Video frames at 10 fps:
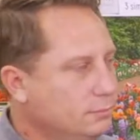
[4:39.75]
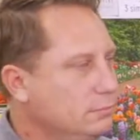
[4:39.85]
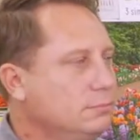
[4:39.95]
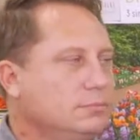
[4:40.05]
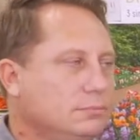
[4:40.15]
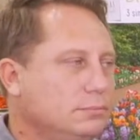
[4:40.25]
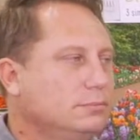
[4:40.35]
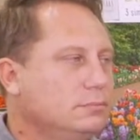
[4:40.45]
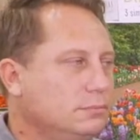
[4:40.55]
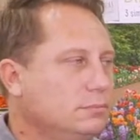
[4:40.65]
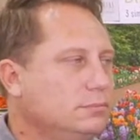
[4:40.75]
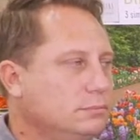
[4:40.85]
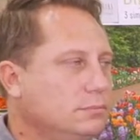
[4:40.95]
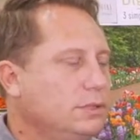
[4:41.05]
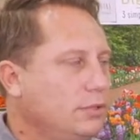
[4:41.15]
but when it comes to your
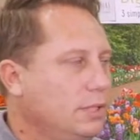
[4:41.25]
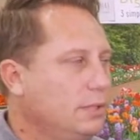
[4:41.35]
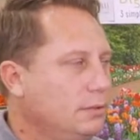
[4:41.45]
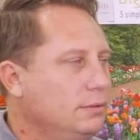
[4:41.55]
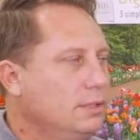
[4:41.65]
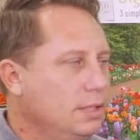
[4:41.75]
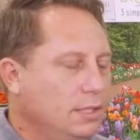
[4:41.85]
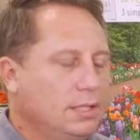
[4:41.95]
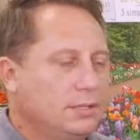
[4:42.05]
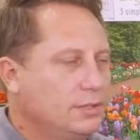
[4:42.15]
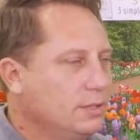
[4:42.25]
seed, we want to look at fall.